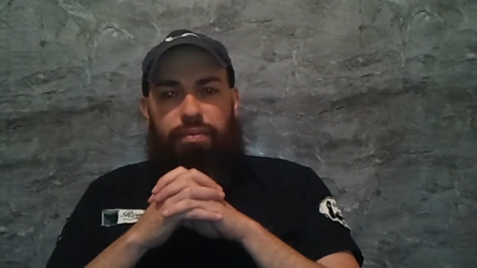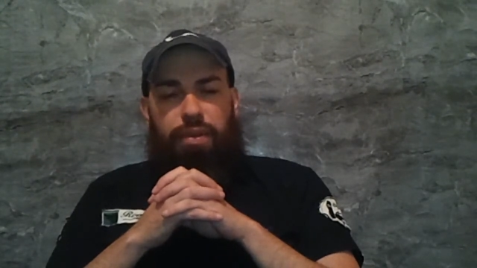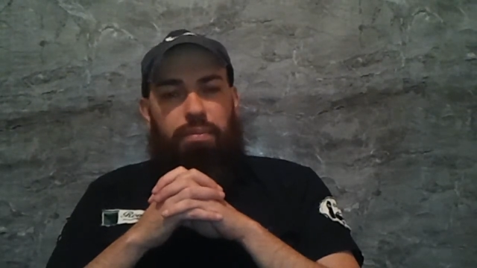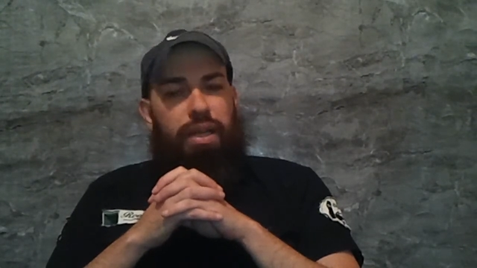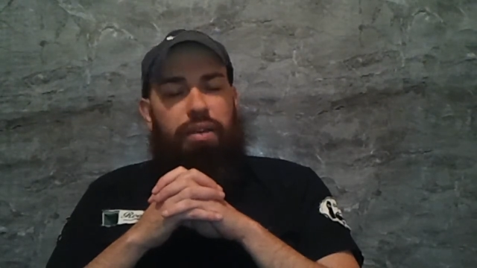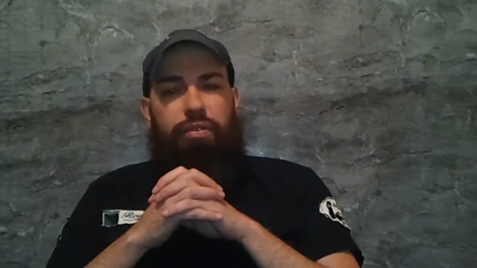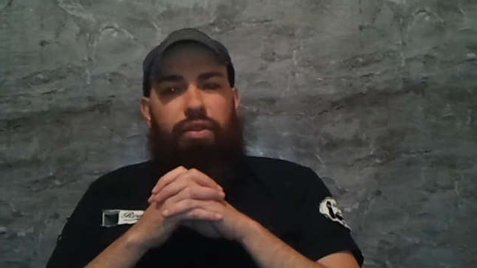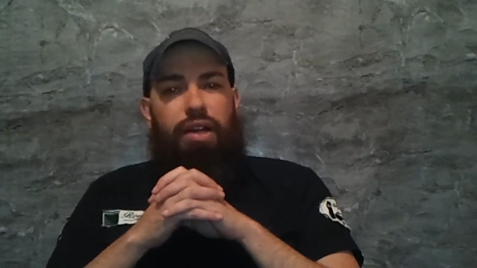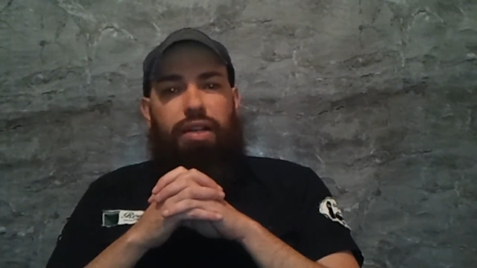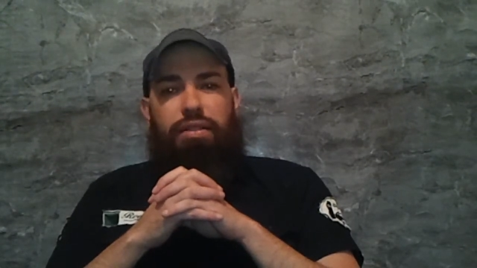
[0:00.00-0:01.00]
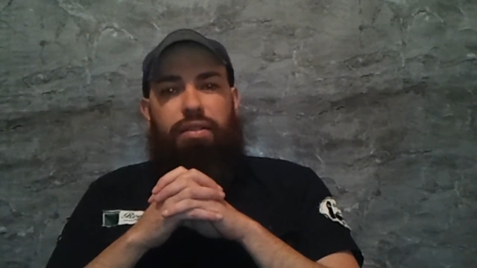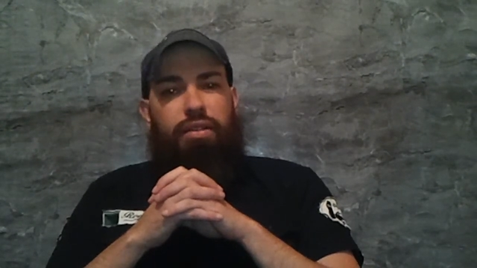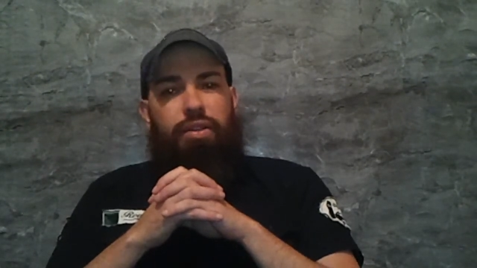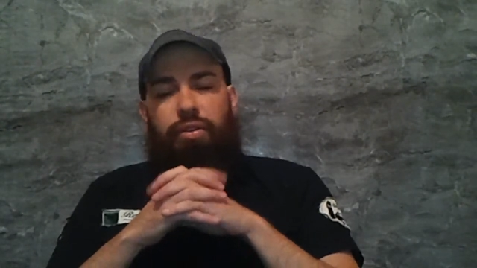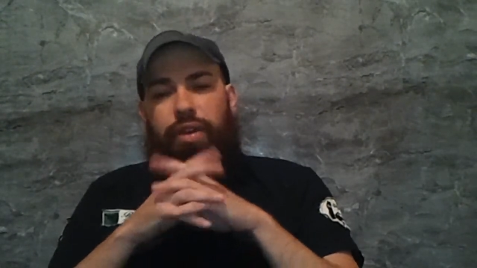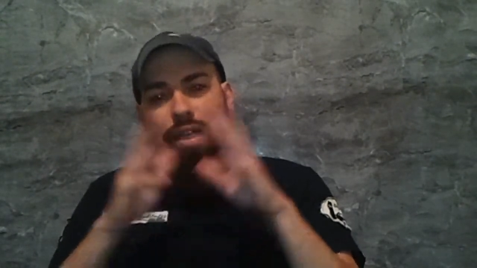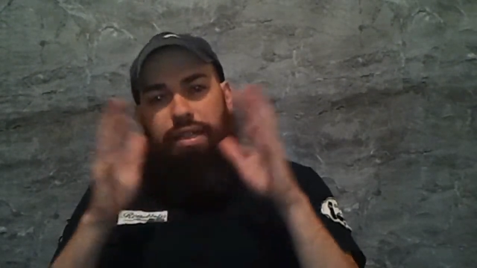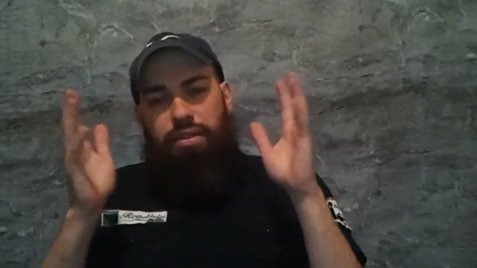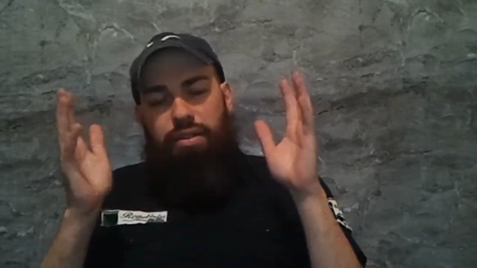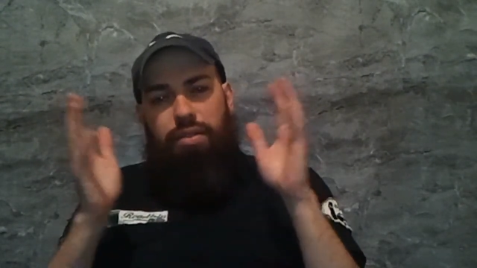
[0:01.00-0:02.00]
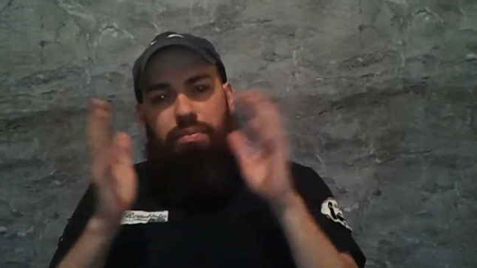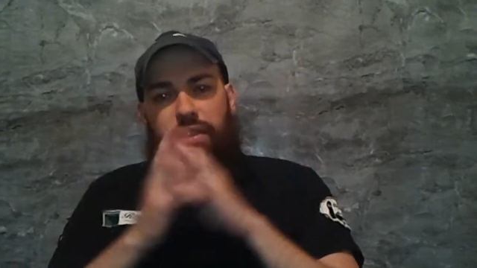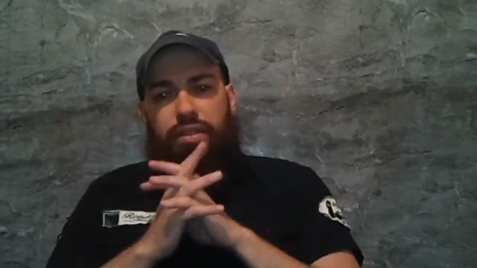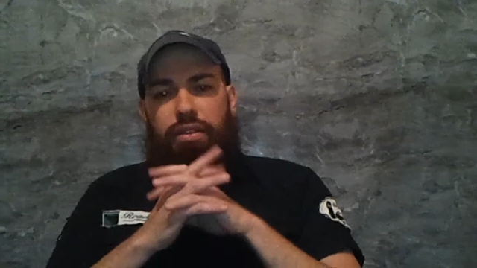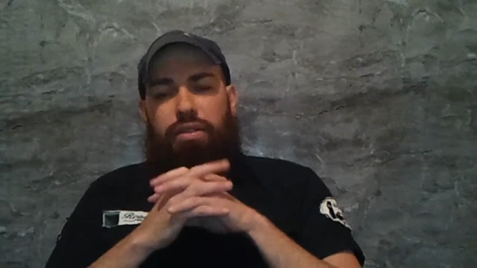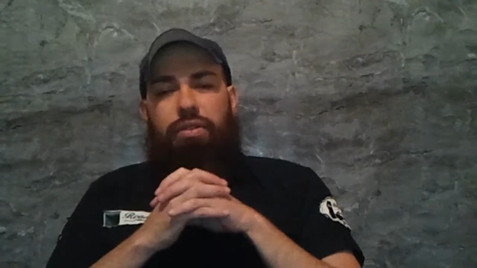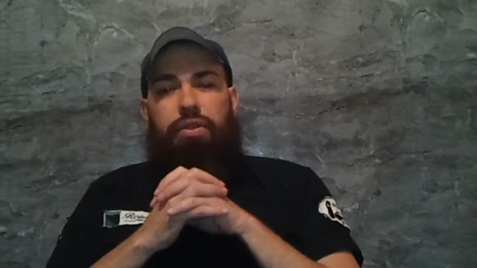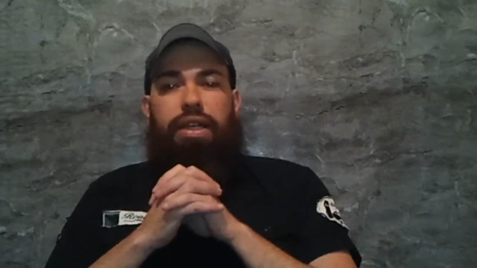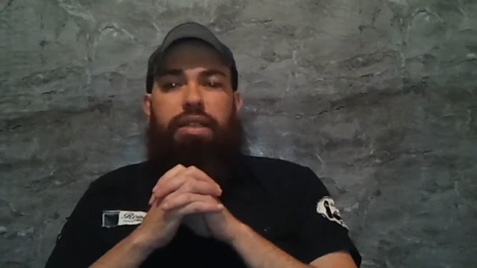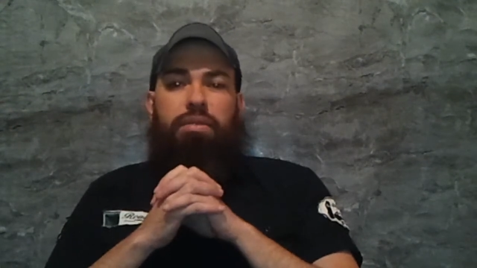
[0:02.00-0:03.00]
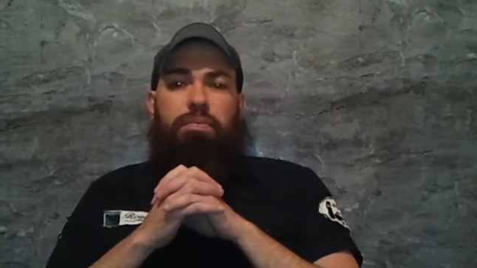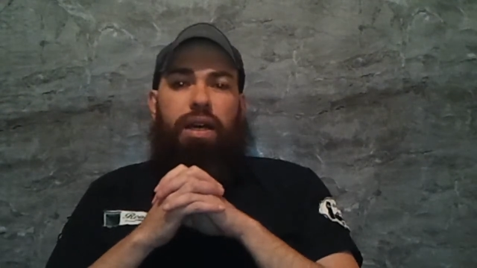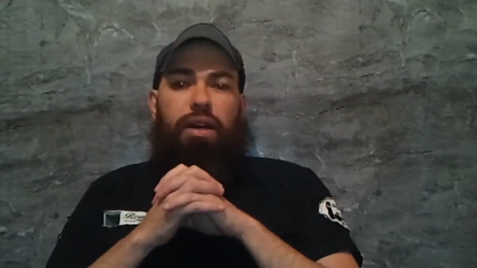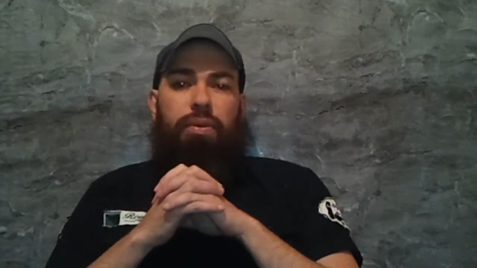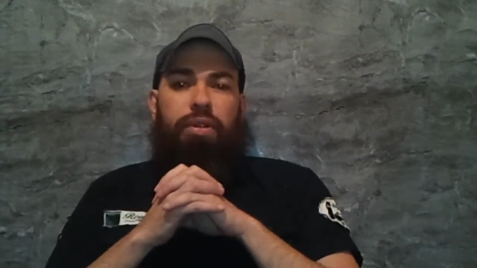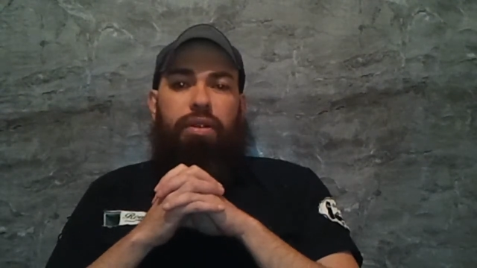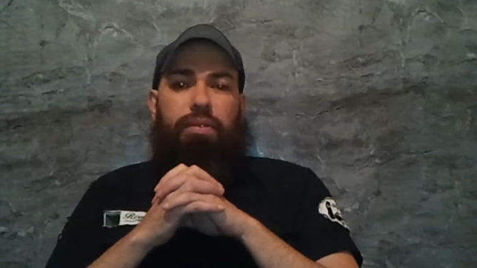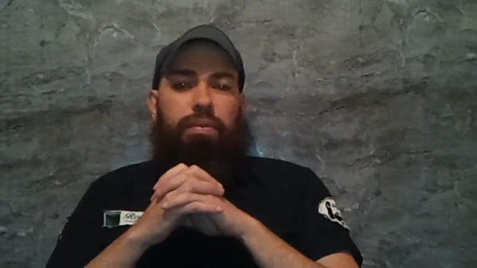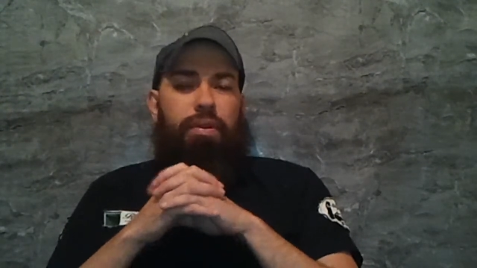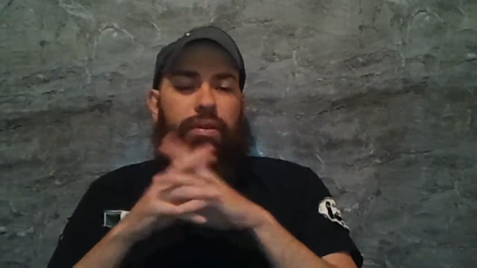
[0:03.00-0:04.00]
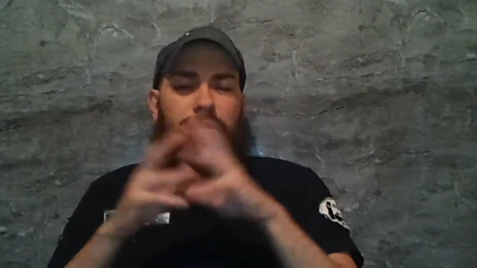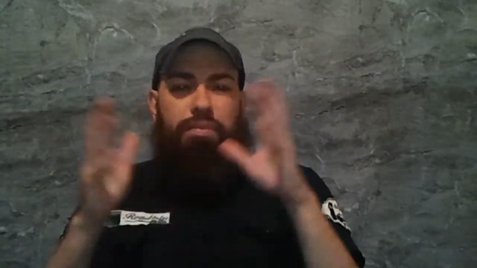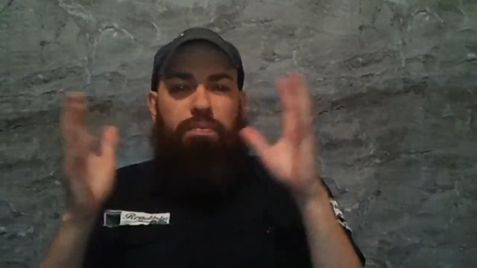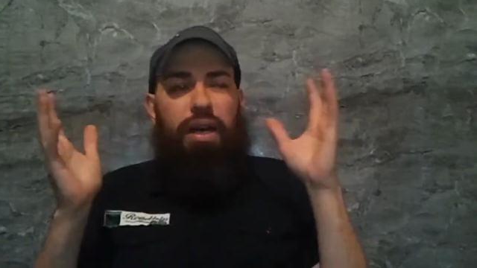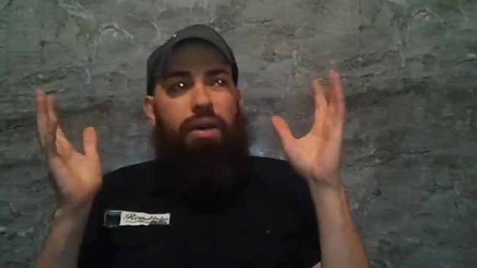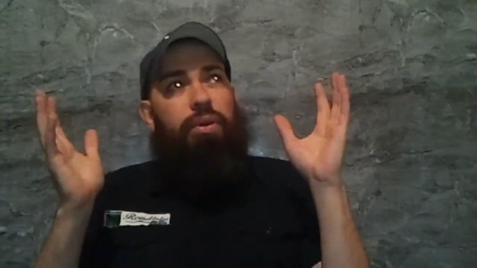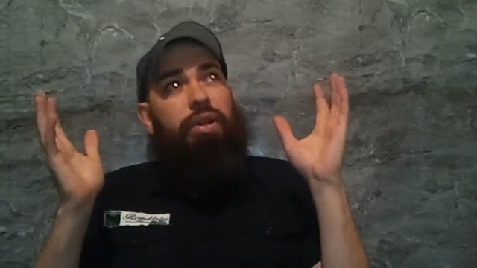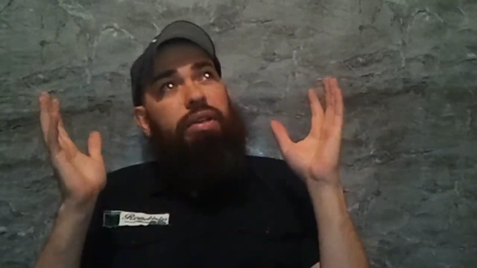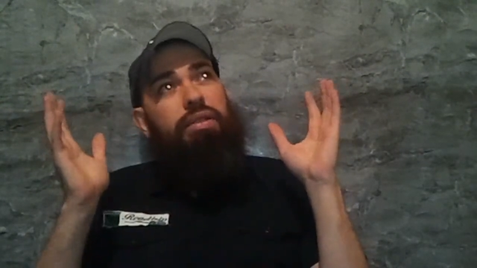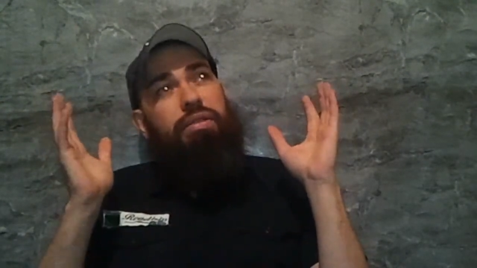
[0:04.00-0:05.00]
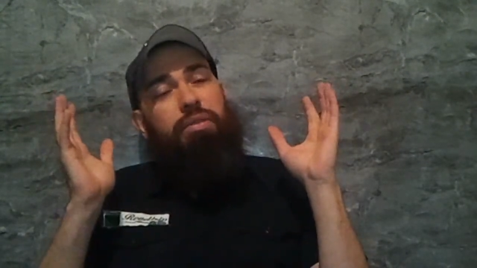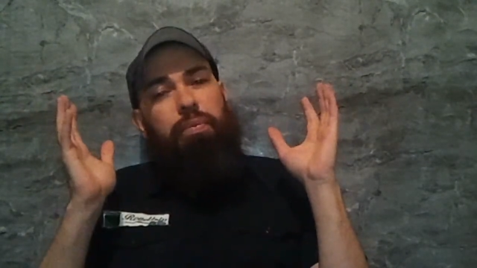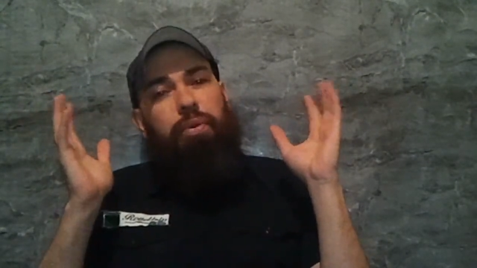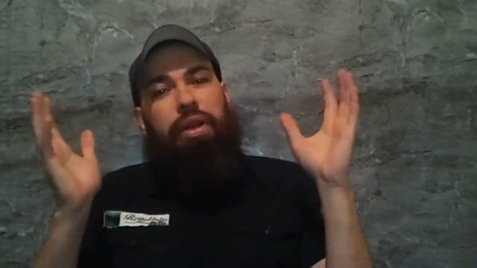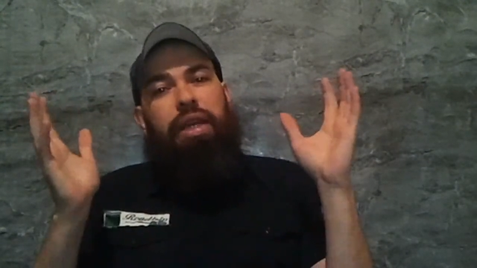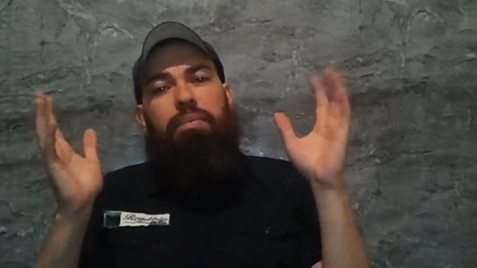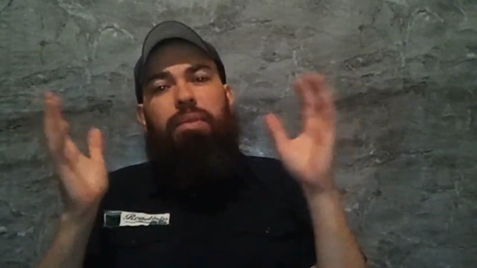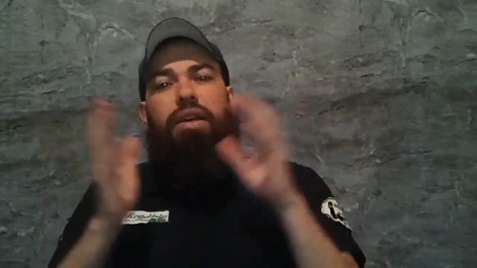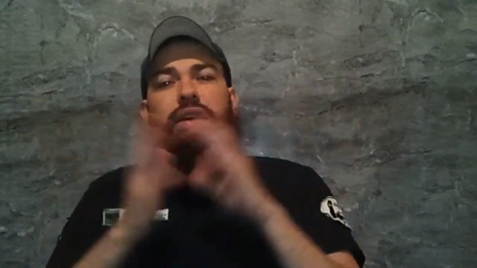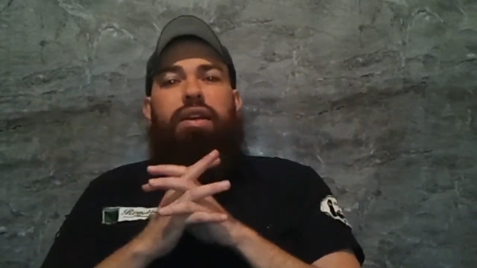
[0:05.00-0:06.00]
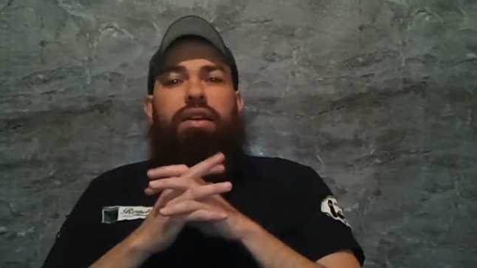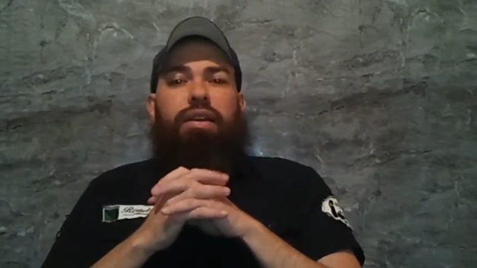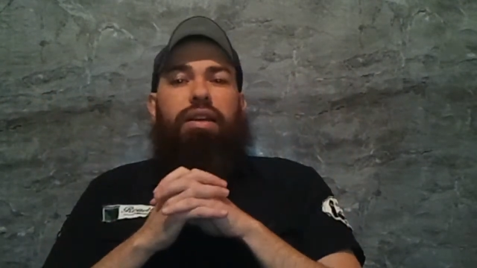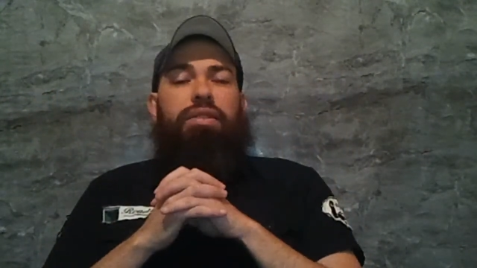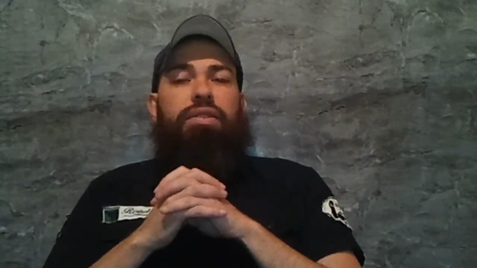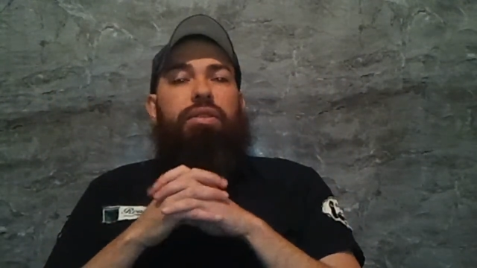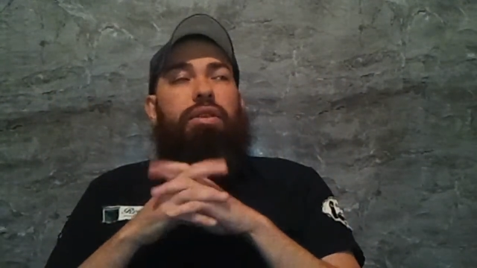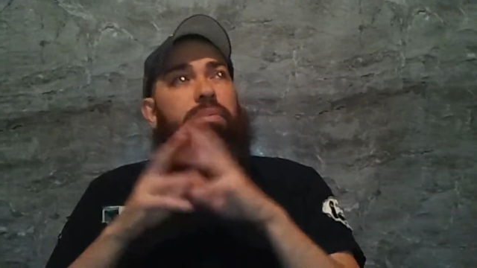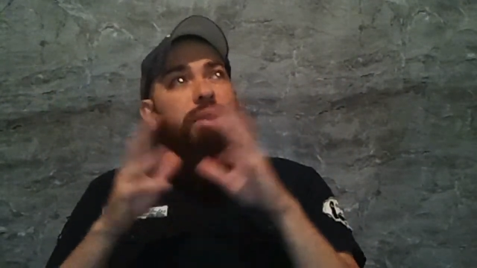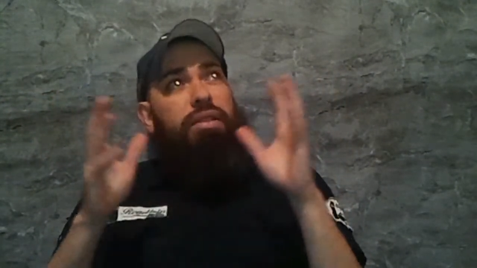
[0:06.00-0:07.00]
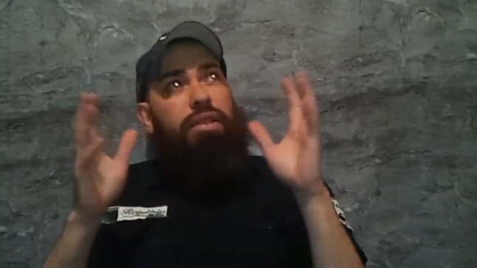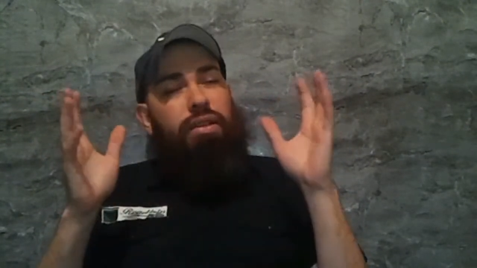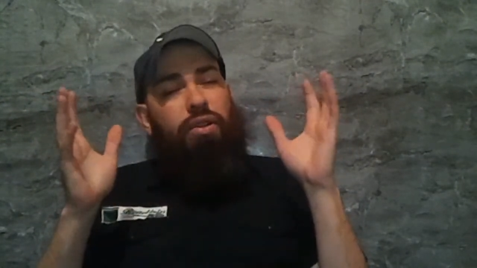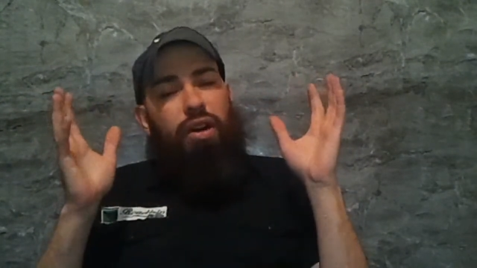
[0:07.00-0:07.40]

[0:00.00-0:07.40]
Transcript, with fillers: The blood of Christ reigns omnipotent. It reigns power. Its power, it's supreme. It's omnipotent.